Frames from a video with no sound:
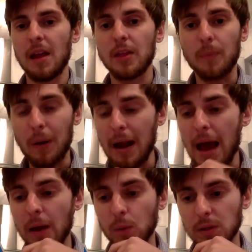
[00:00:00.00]
The
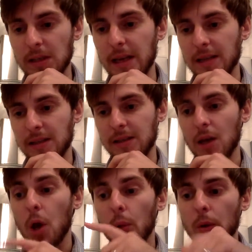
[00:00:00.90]
plan was this:
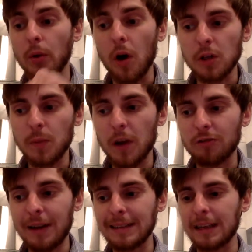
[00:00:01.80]
we would ask my
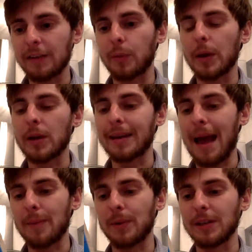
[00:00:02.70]
granddad if we could
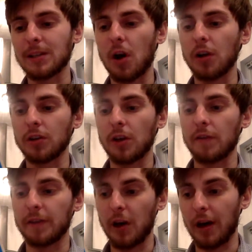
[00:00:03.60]
camp in his garden
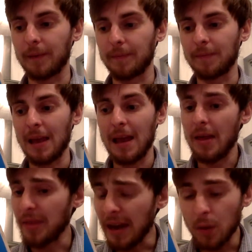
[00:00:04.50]
overnight.
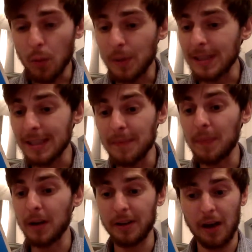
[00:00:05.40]
Then it would be
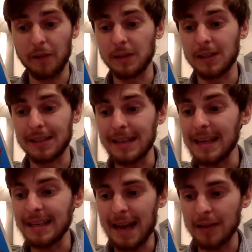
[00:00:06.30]
simple enough to
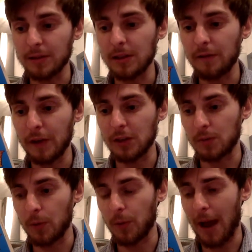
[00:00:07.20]
sneak down to the
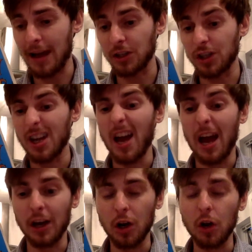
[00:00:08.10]
vegetable patch
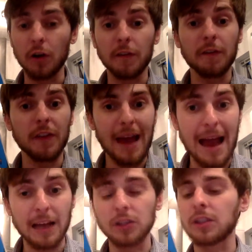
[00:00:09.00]
and look for the
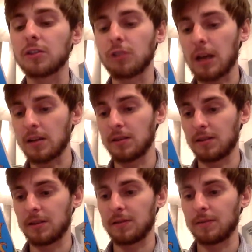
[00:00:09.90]
hatching
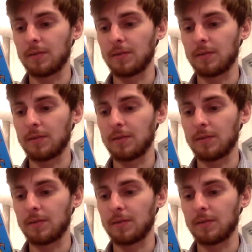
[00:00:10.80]
dragons.